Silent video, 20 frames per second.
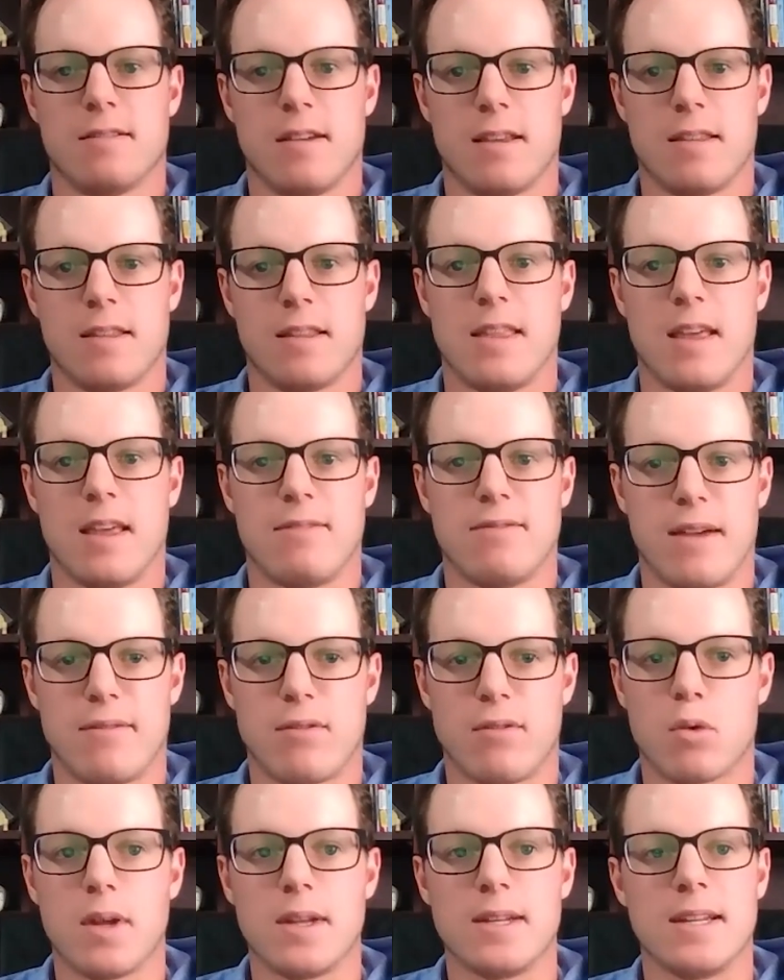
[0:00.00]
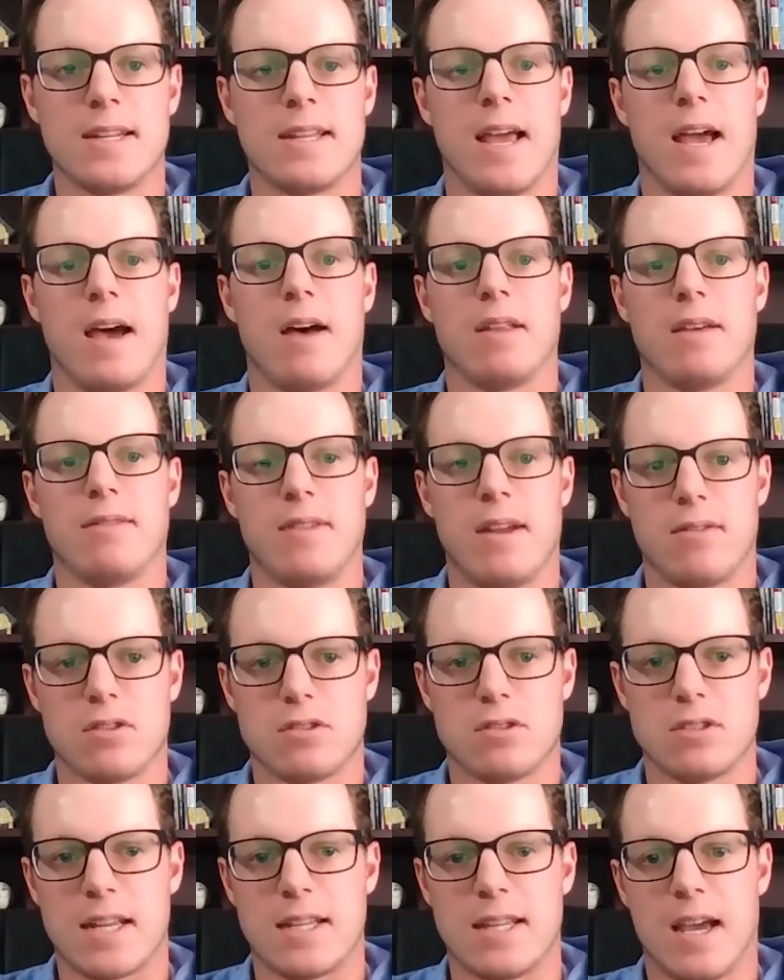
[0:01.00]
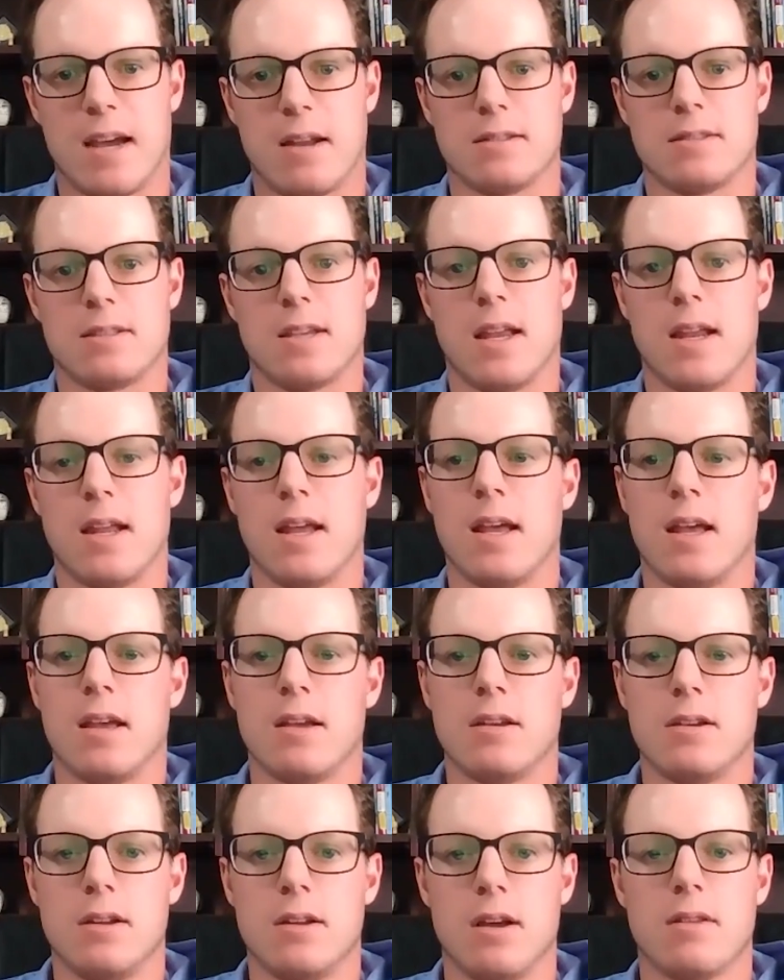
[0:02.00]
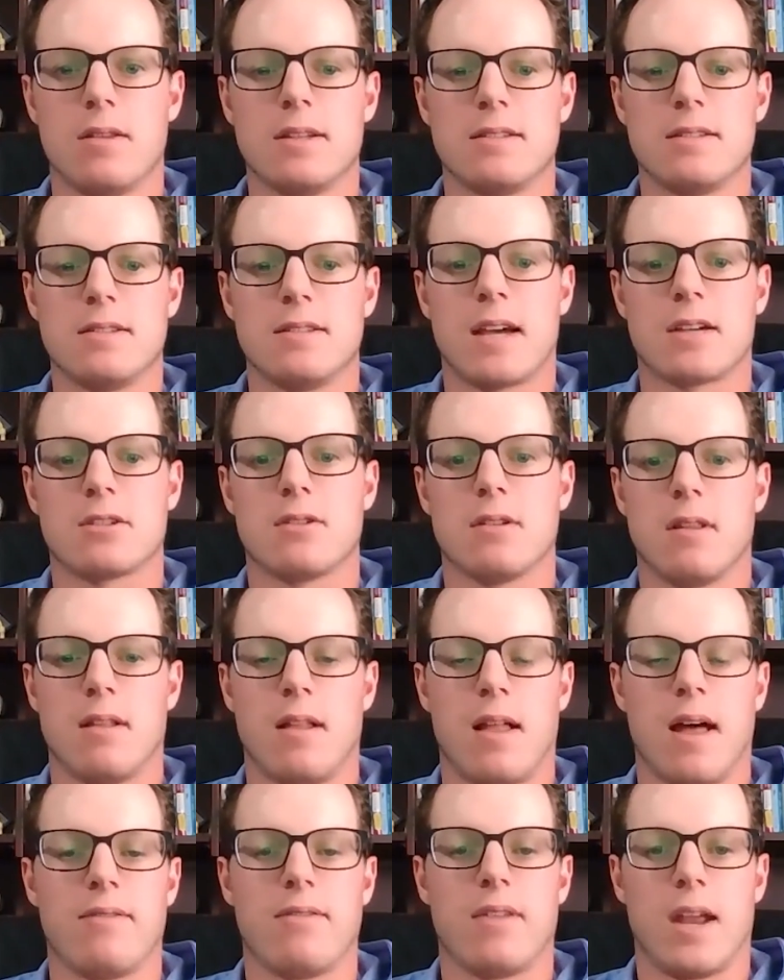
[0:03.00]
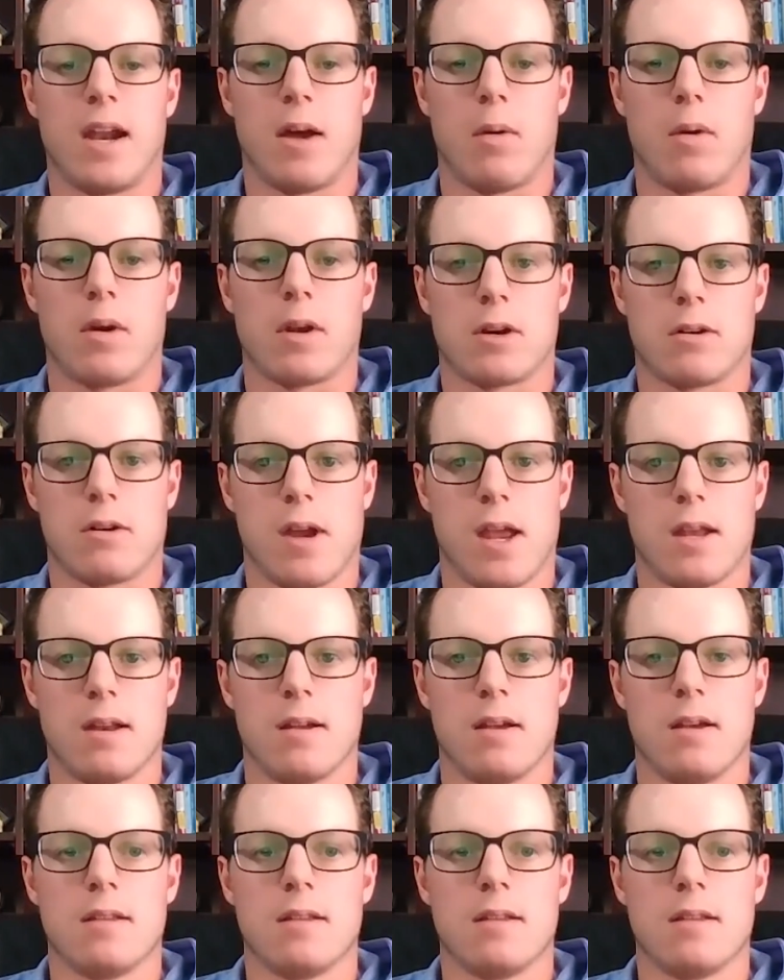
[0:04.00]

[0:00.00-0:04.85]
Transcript: that they've never written it down. They've never sat down and said, this is actually the life that I want to create.